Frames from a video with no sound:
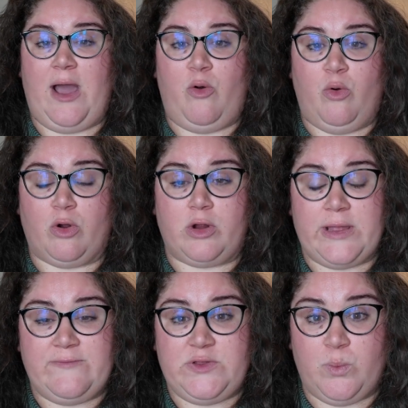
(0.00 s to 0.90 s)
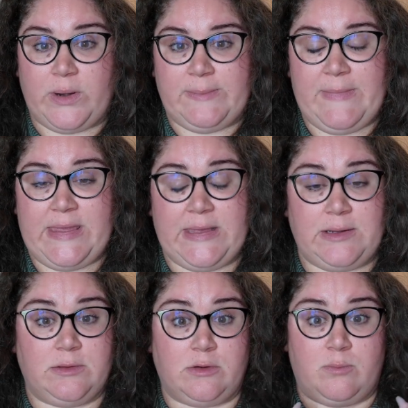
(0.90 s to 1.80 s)
Or if you want to make it
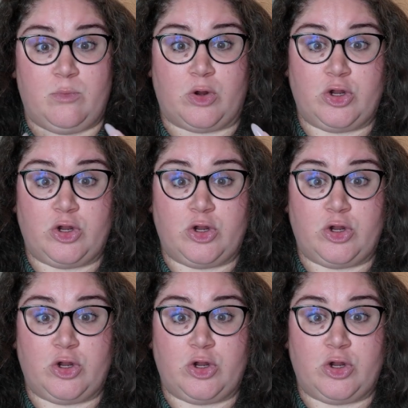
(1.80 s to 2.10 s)
a little more